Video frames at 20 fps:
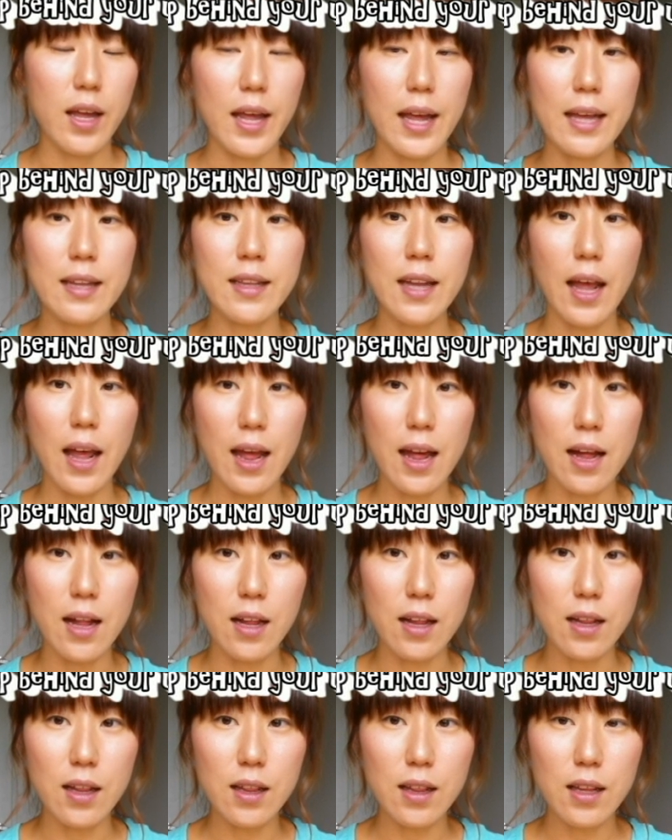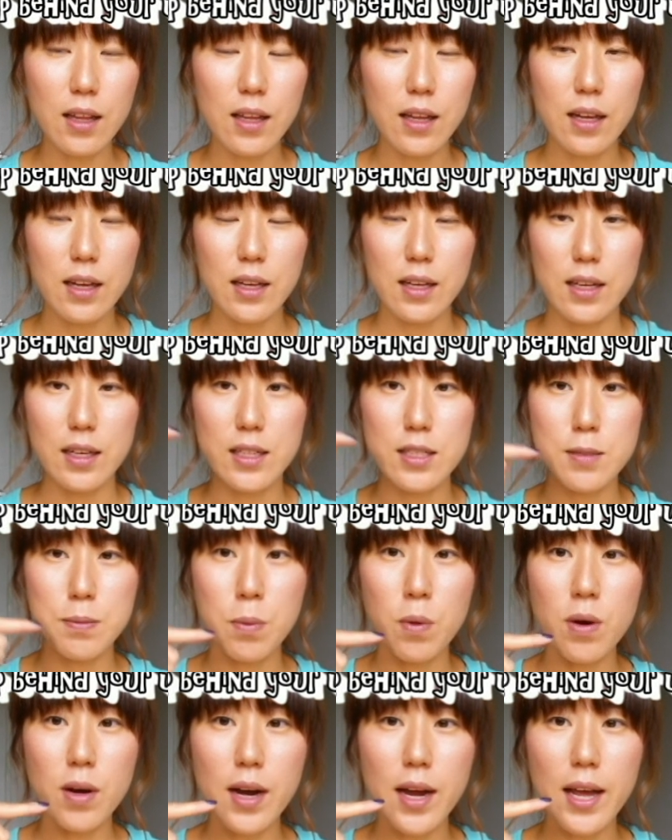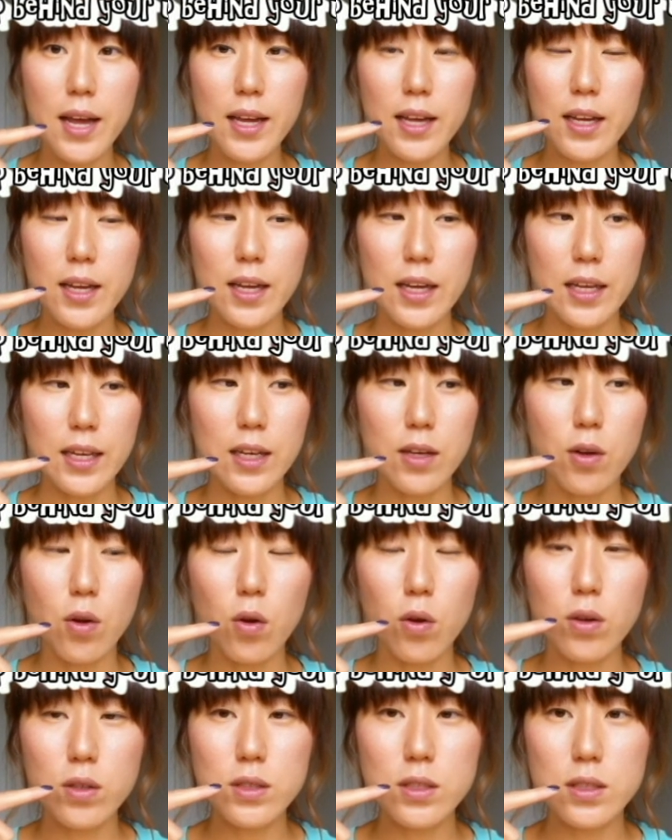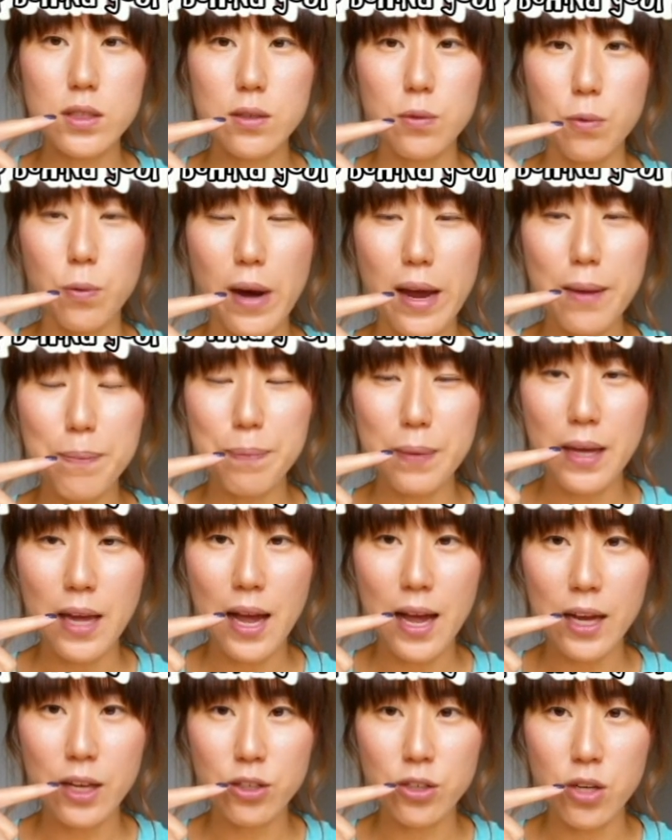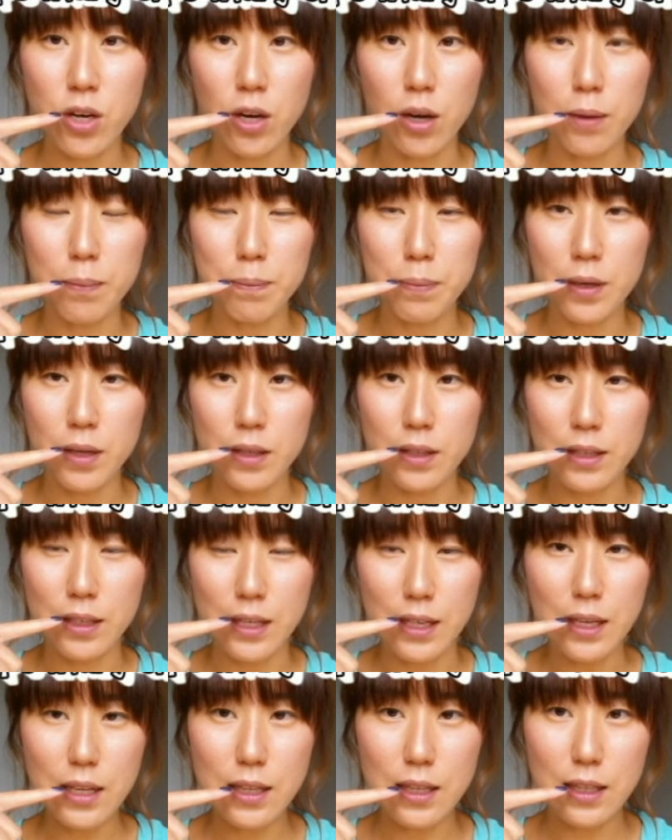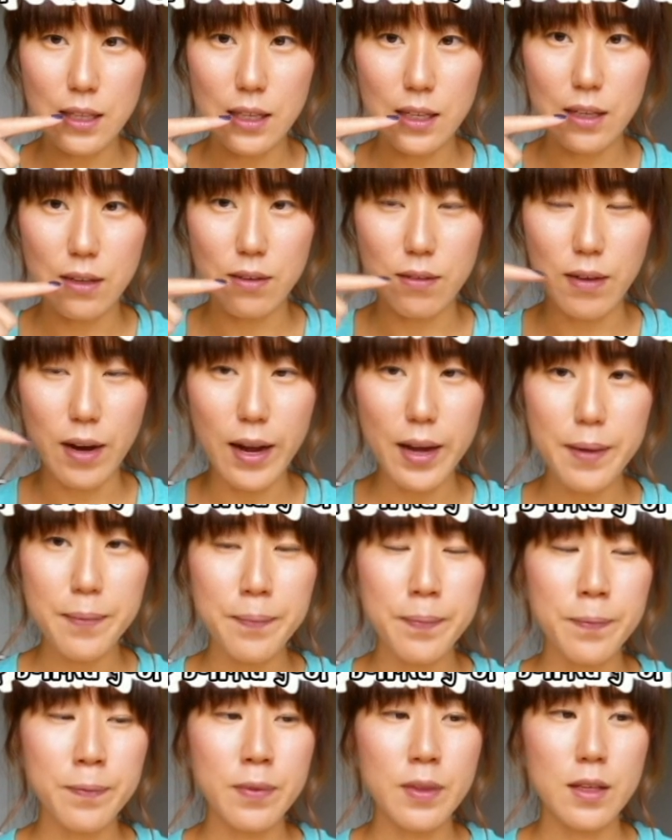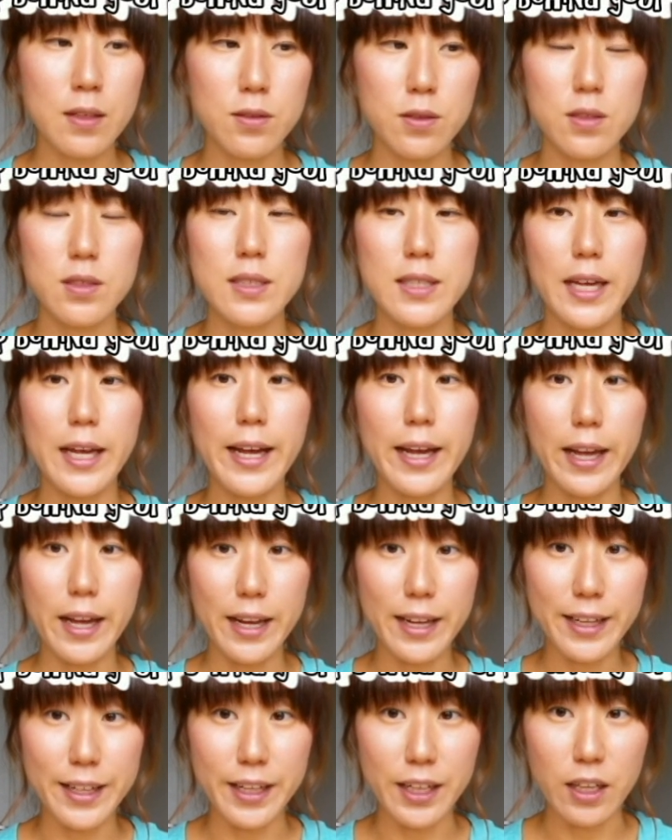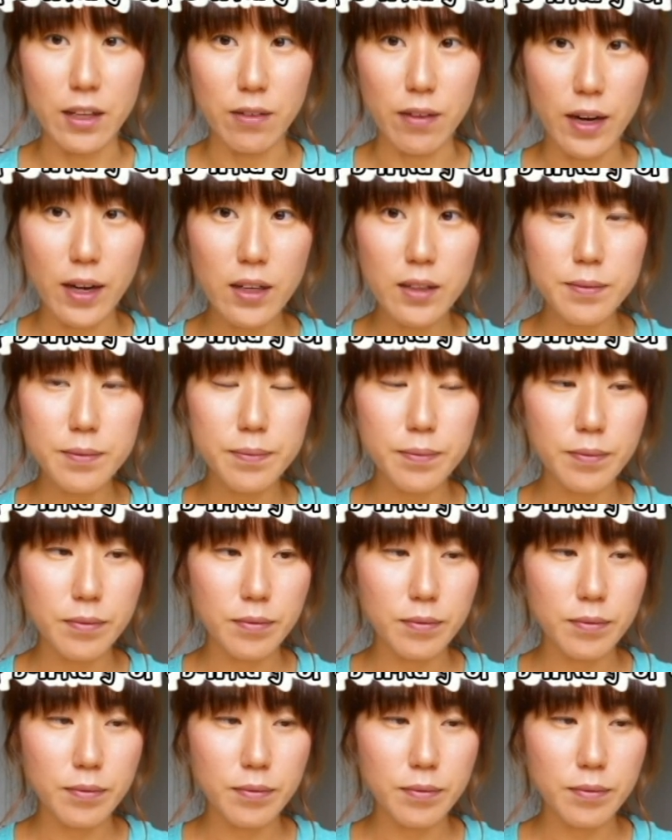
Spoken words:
And L, it's more like it goes right behind your upper teeth, right? So say L, right?